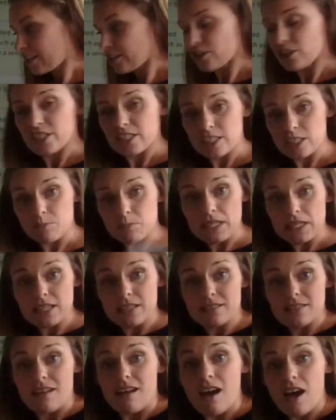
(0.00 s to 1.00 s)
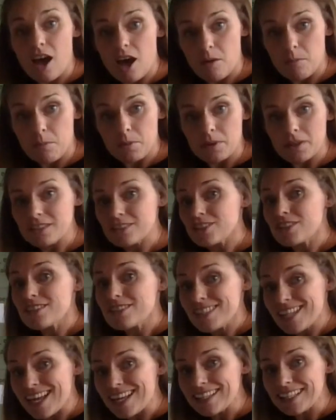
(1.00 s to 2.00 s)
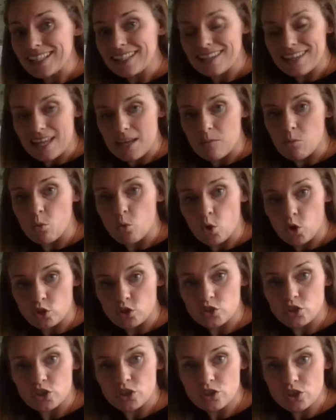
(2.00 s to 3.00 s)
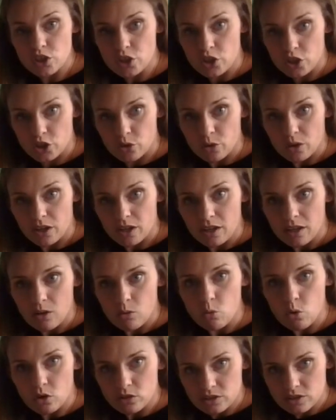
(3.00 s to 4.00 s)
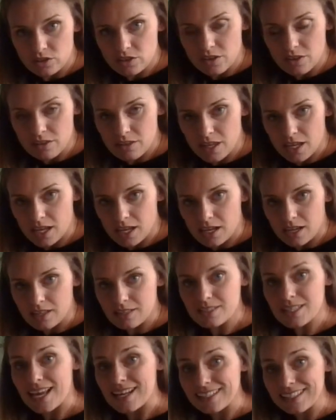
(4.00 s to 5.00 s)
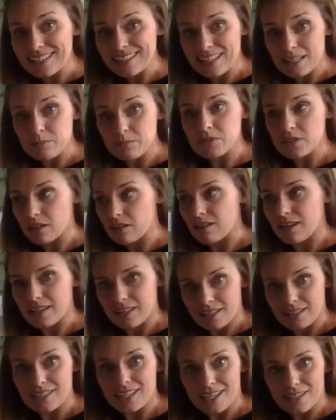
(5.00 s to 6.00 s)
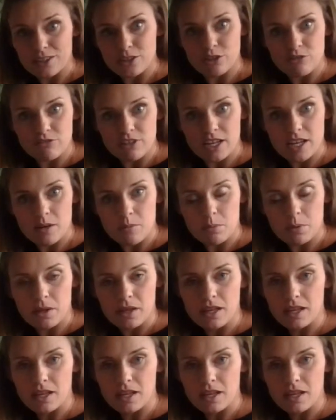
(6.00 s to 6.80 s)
She speaks up. She's telling them what to do, what to think, telling them to like get a grip.